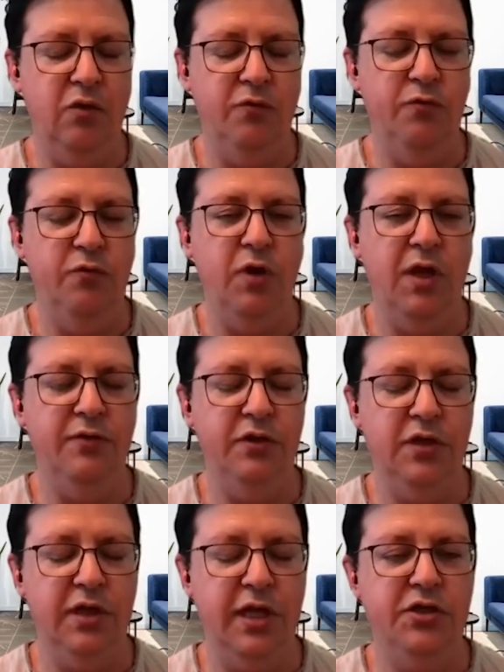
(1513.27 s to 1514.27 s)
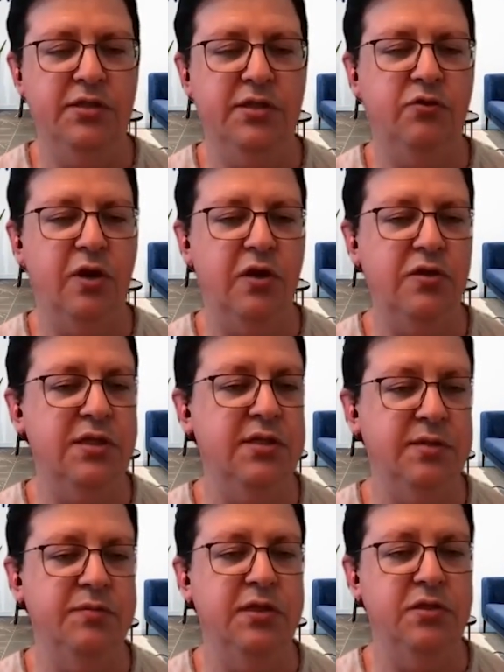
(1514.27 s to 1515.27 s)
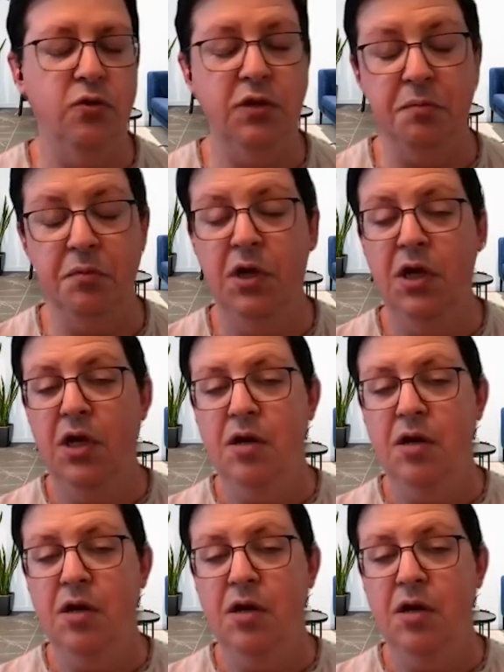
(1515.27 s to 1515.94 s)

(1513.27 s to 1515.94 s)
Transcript: look for relevant connections at their ecosystem that know them,